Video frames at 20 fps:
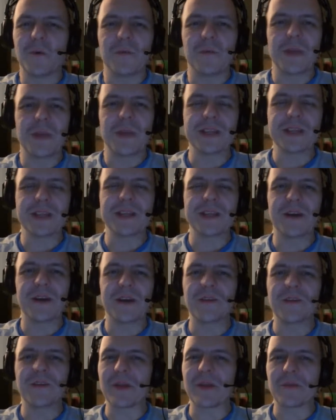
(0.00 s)
because
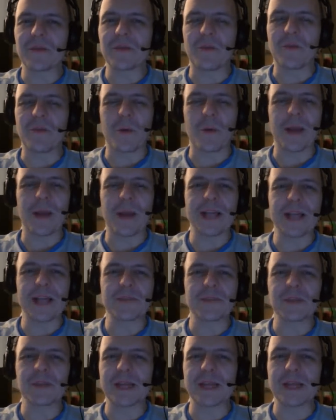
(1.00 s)
of other formats,
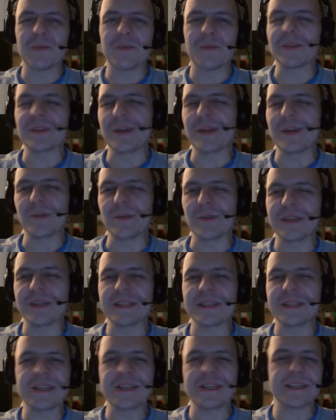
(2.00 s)
for example, Doubling
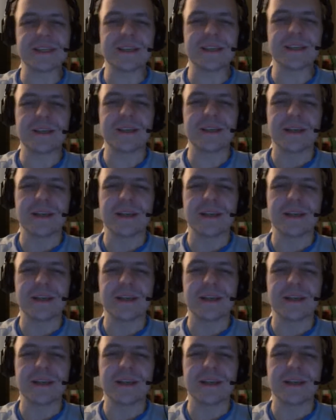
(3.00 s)
Season,